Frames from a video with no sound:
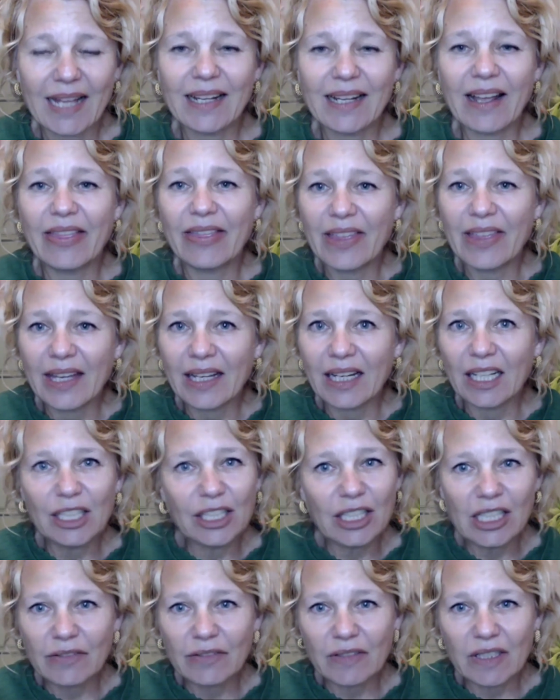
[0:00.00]
And I think I
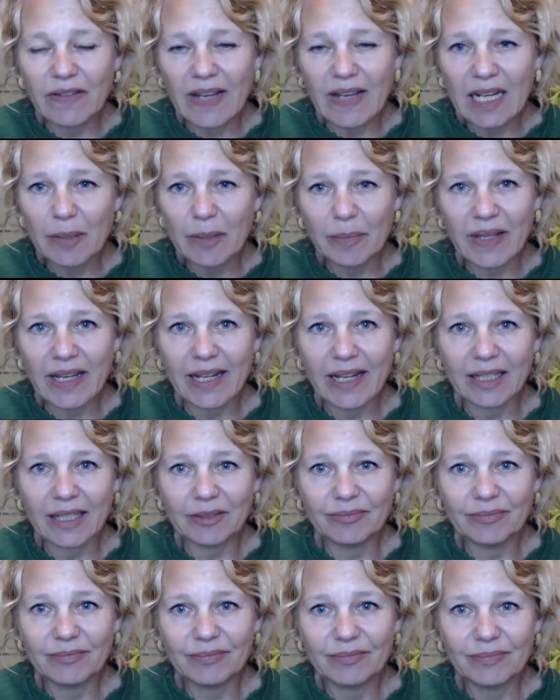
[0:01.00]
could have developed that,
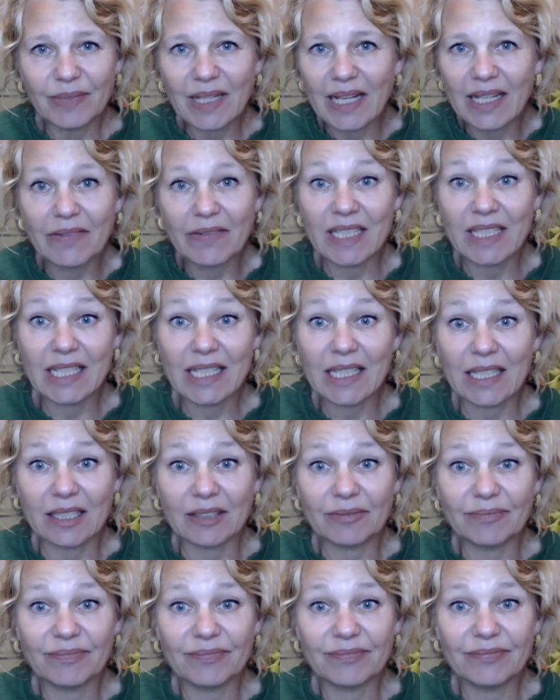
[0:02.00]
but I never
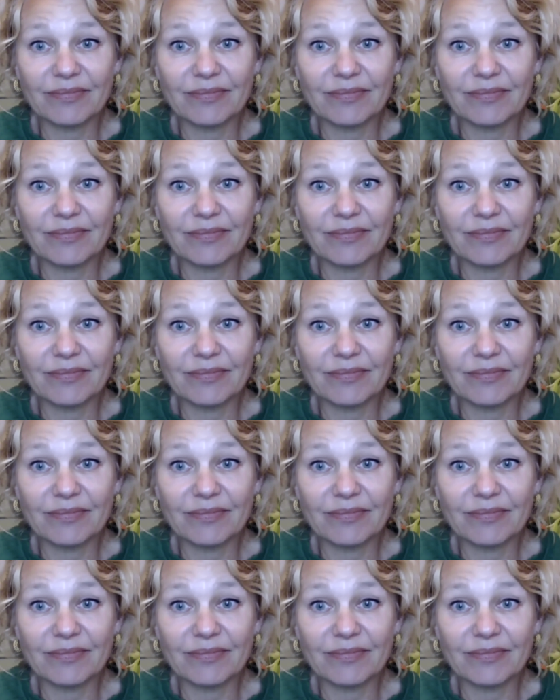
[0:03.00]
did.